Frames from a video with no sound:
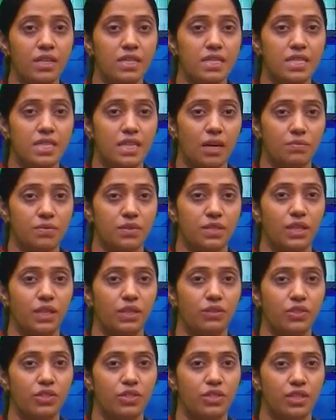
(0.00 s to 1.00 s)

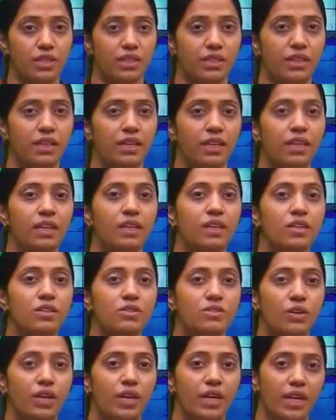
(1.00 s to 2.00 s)
substitution.
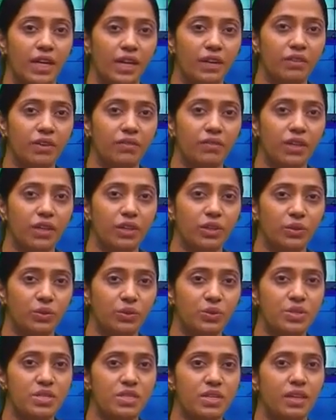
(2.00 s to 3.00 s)
So here we will
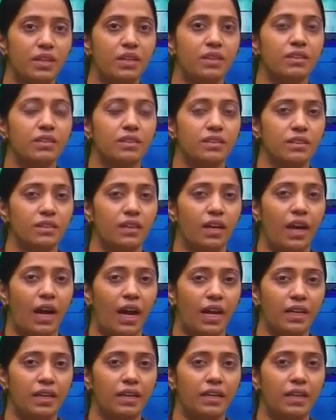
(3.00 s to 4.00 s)
use
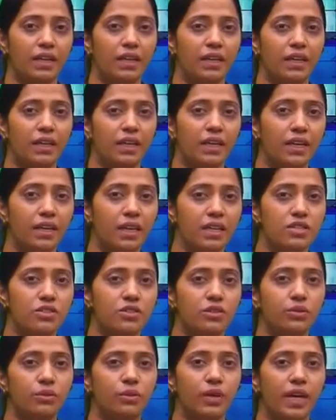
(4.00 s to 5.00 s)
angle e
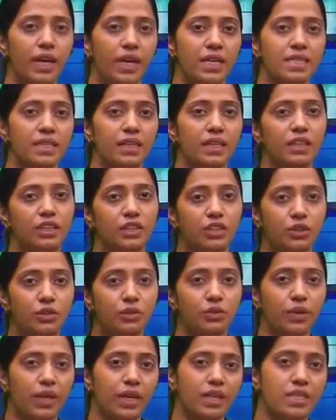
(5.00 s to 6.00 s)
raised to x
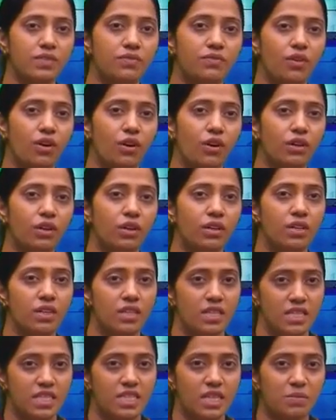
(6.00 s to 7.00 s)
into x for
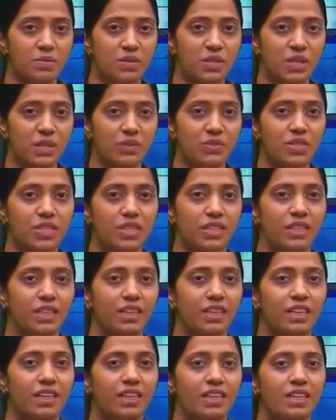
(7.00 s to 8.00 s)
substitution.
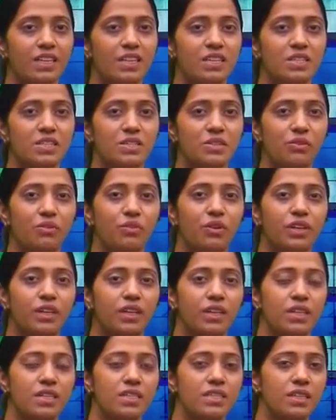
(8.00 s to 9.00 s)
So
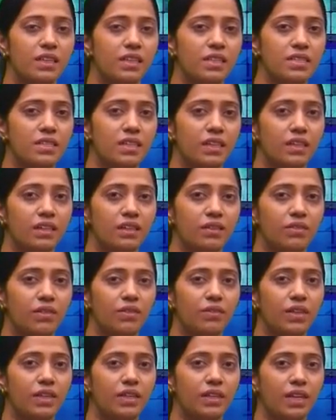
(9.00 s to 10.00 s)
what is this? We
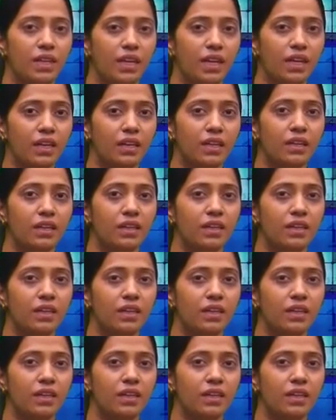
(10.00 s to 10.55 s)
will take,